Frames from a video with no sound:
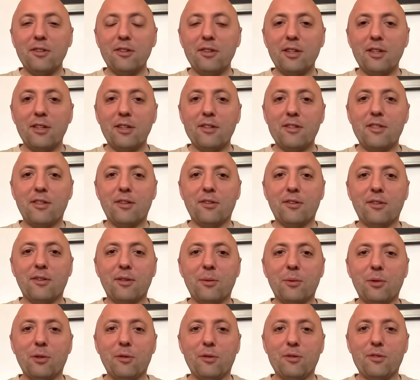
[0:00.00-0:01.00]
and then it turned out
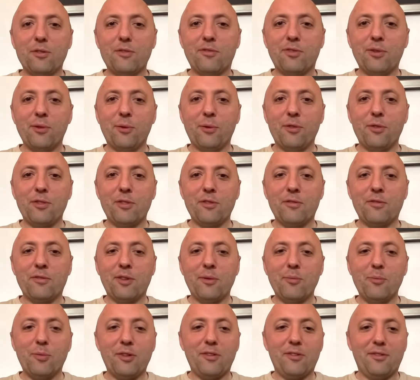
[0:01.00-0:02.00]
there were loads of photos of
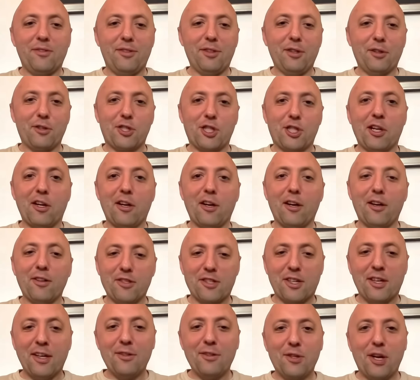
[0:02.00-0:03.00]
him with Dutch
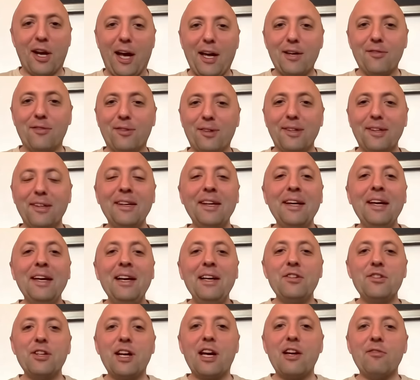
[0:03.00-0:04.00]
cars
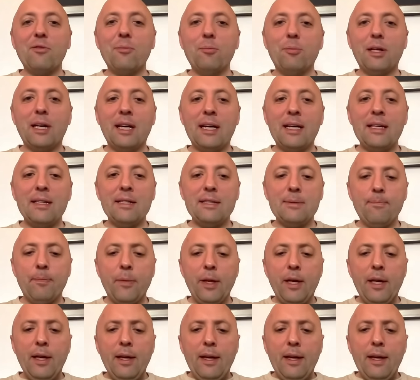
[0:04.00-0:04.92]
driving behind him.